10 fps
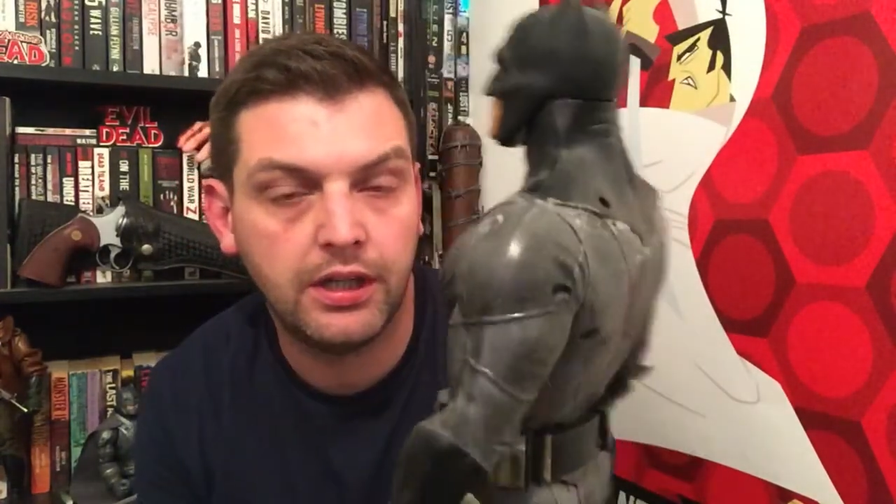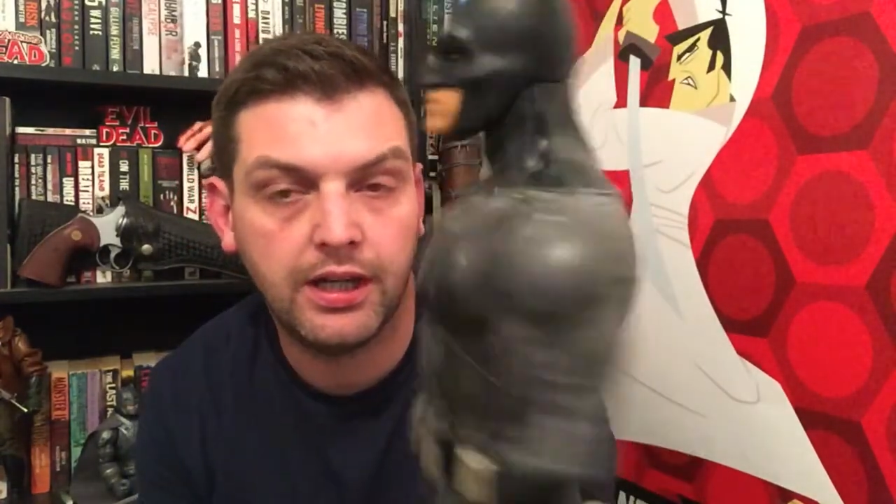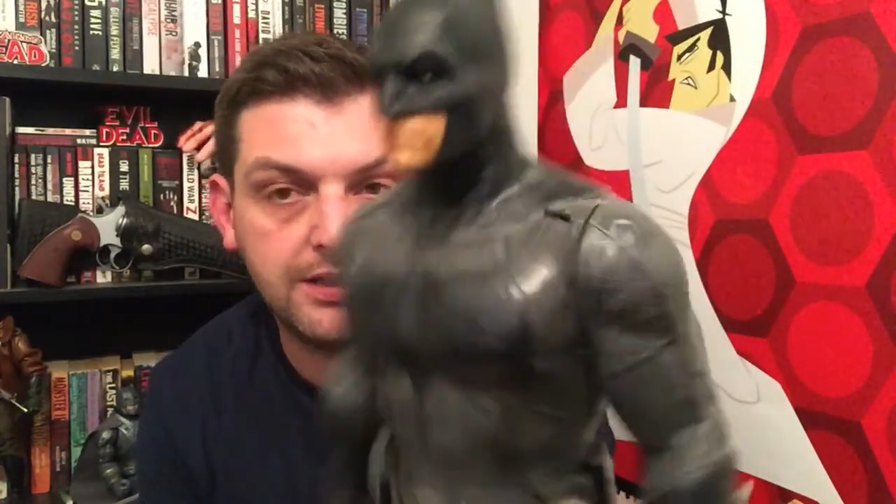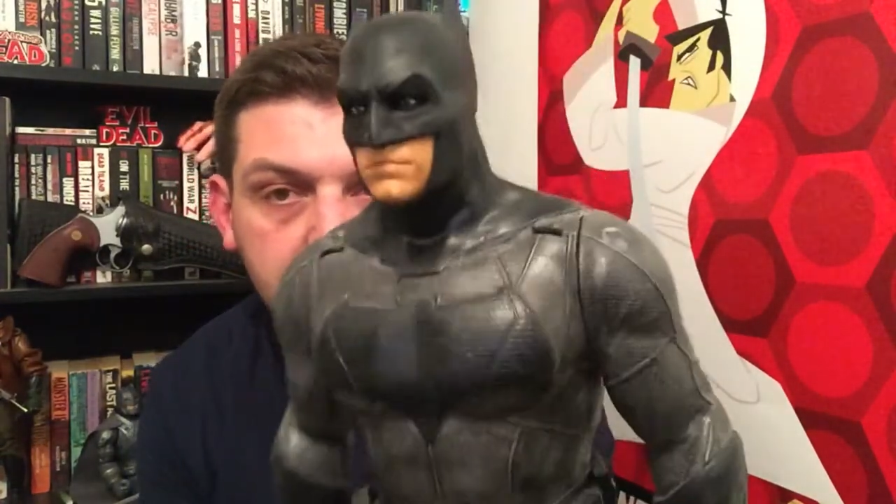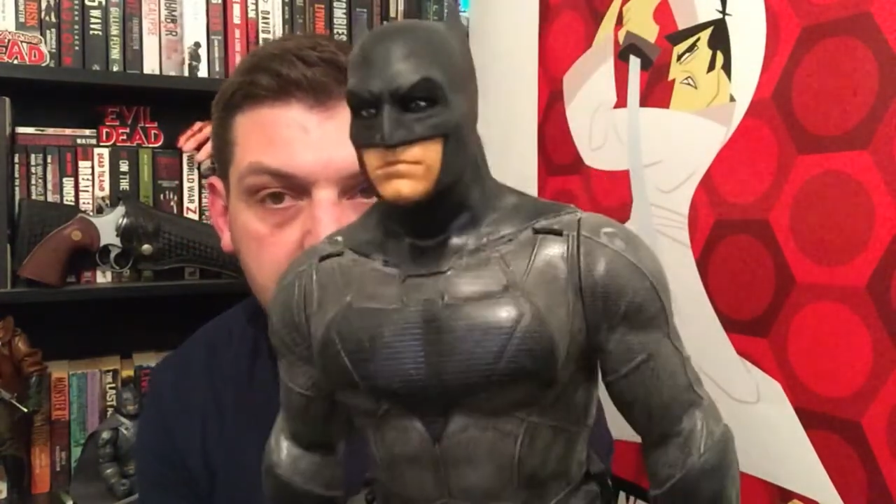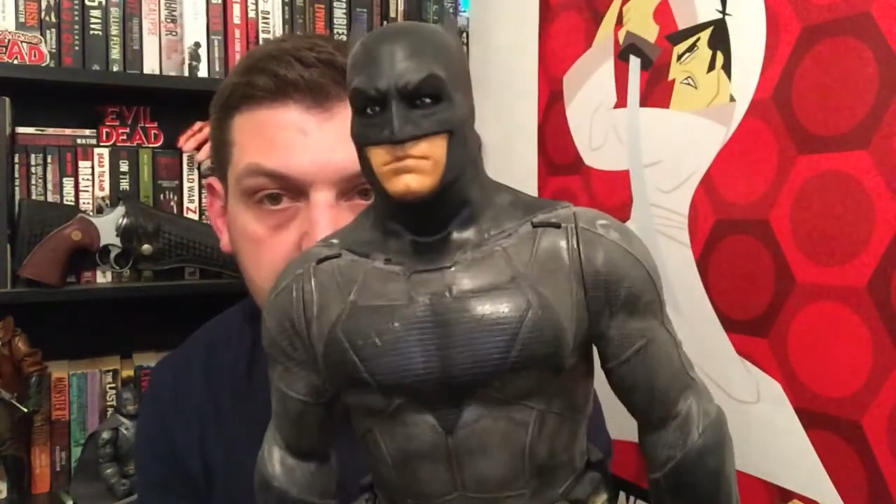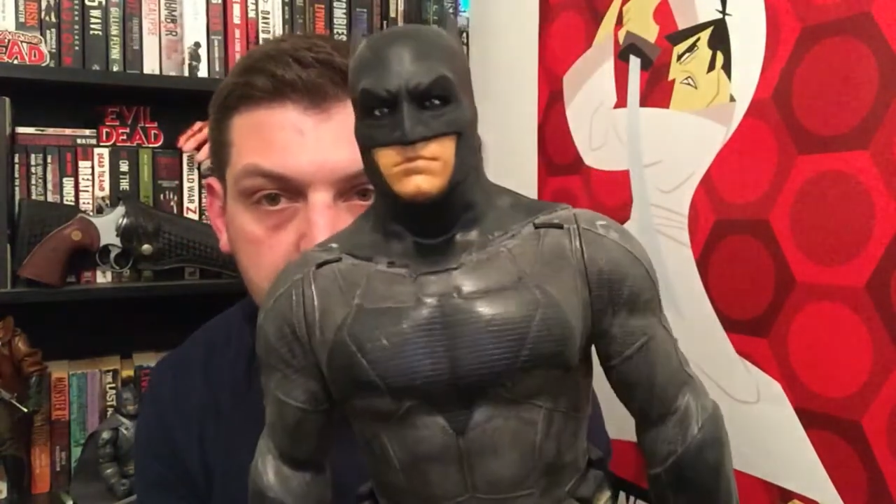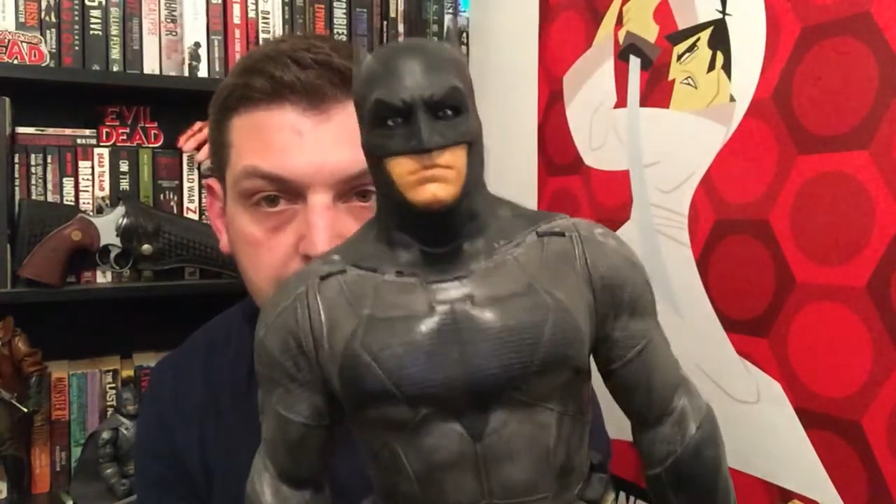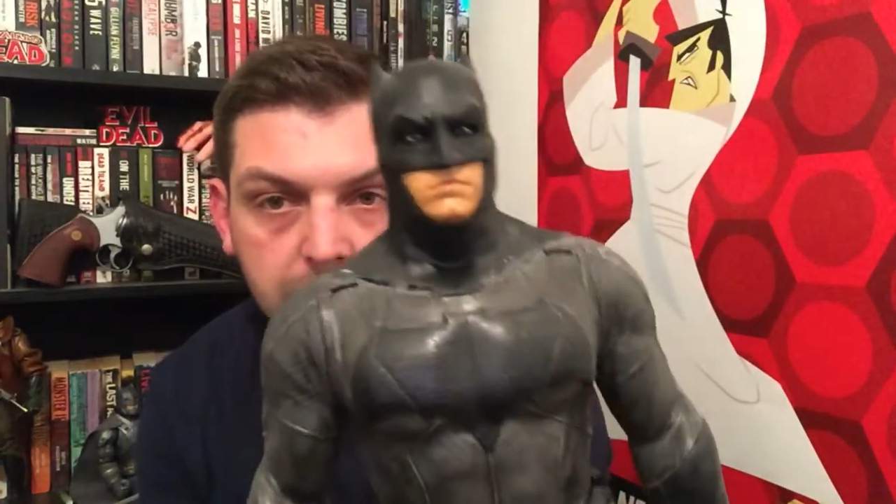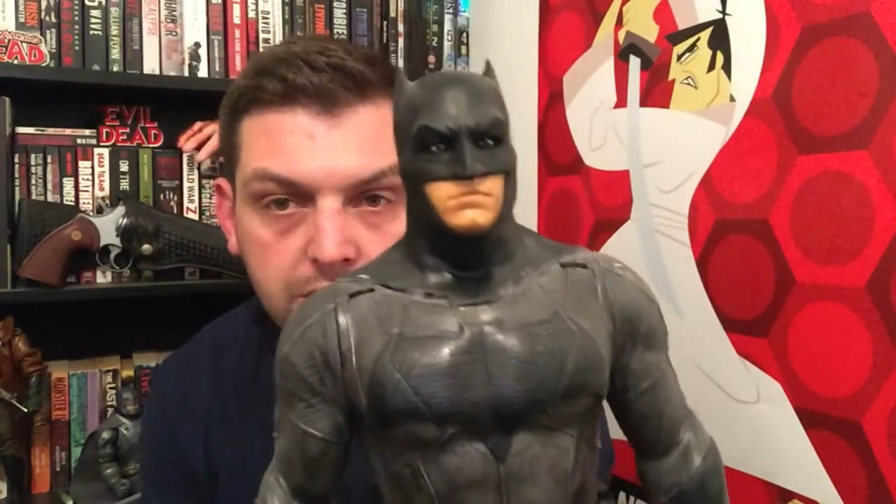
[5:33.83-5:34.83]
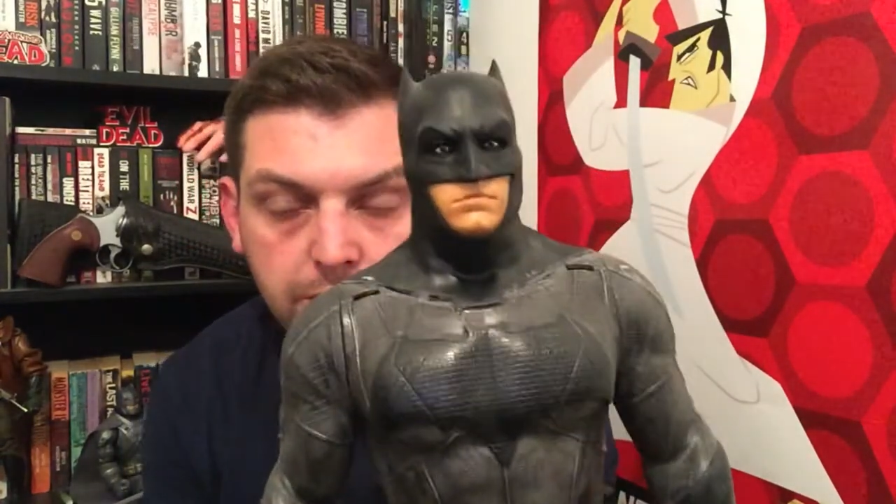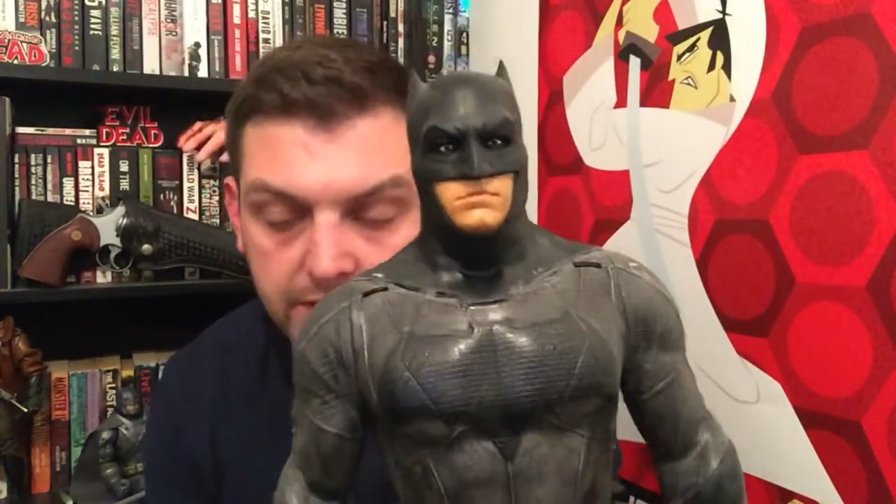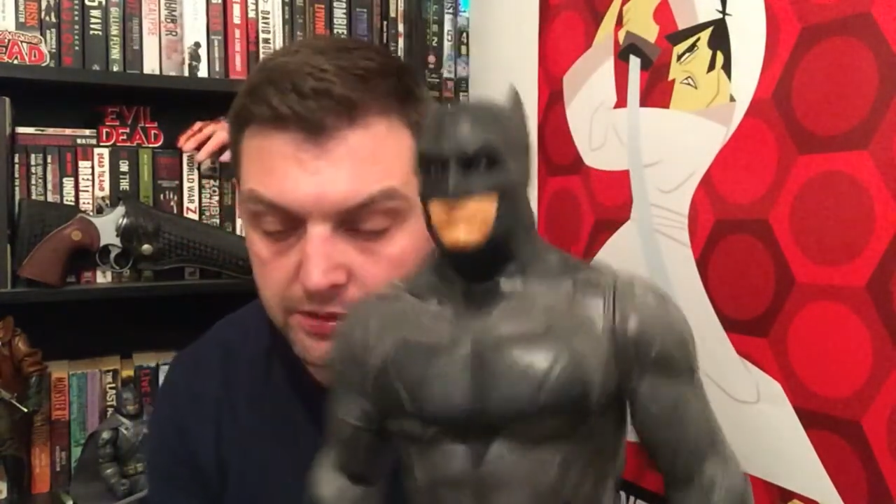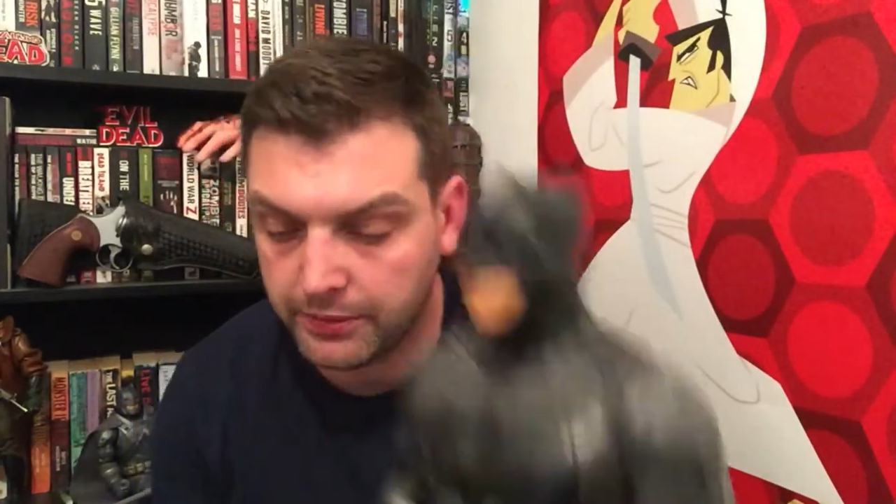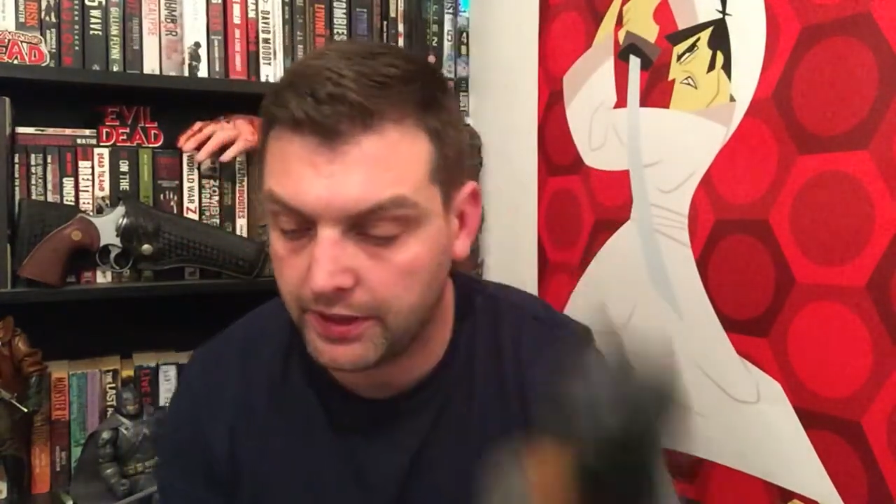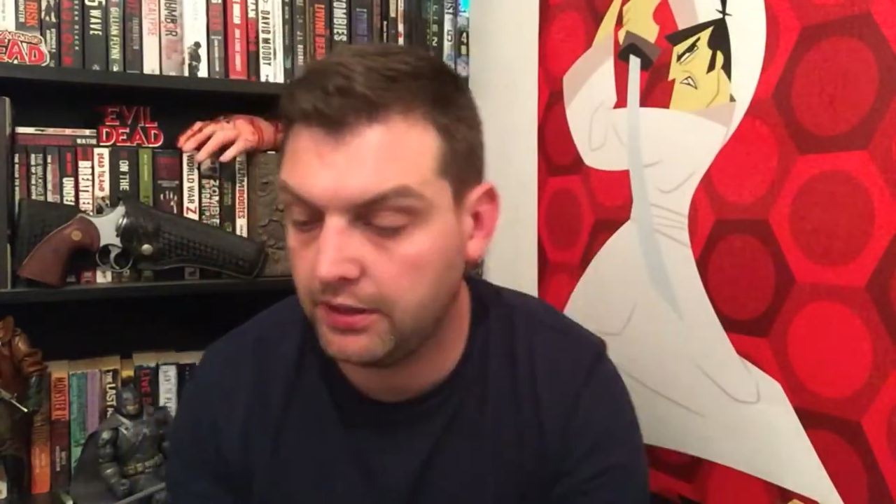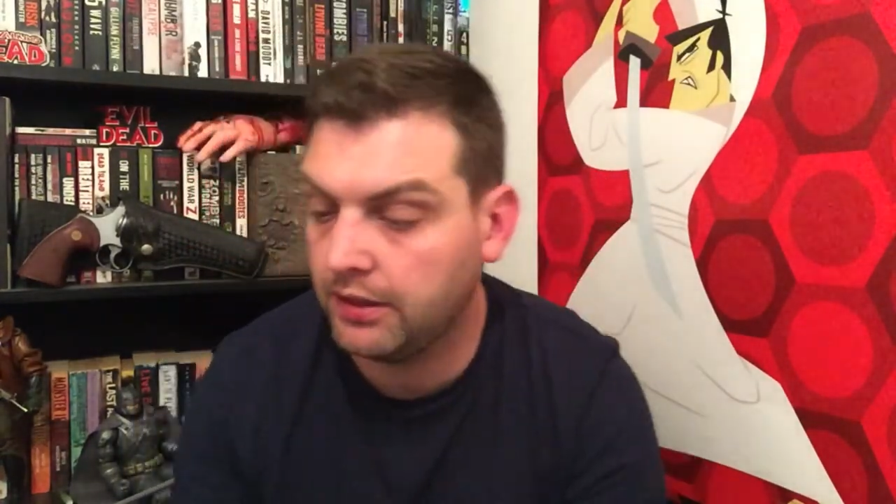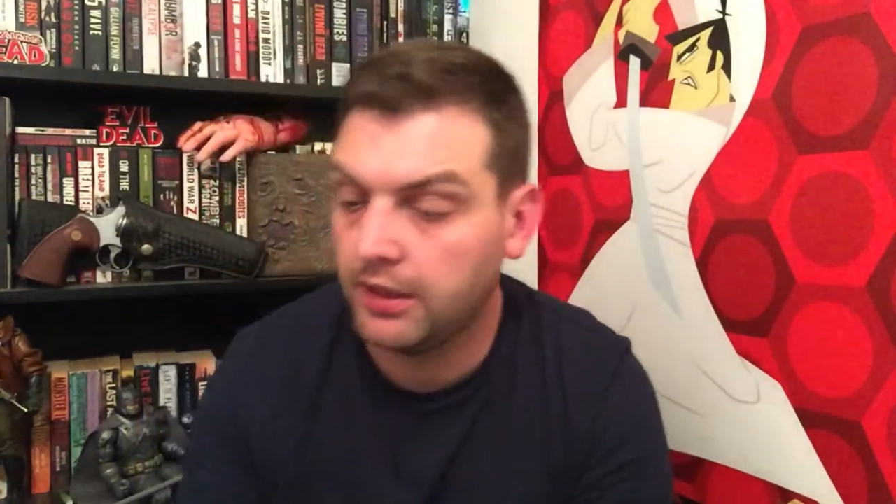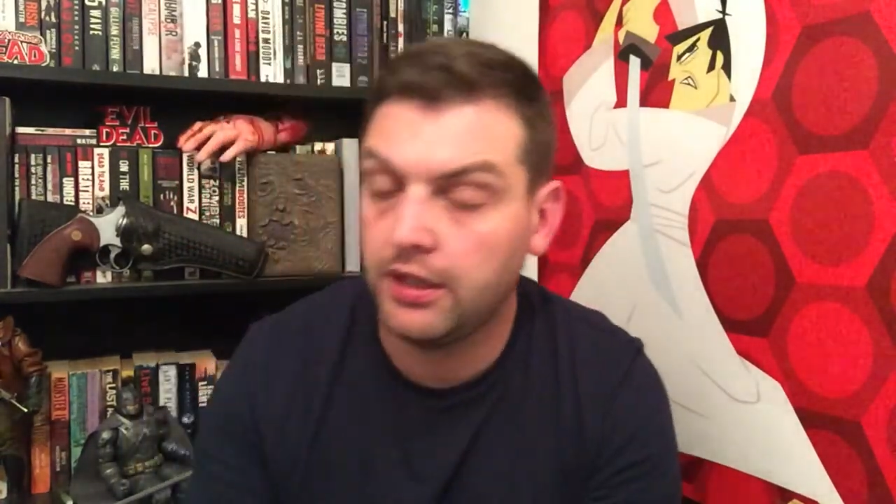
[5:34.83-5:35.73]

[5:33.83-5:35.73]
as is, for quite a while.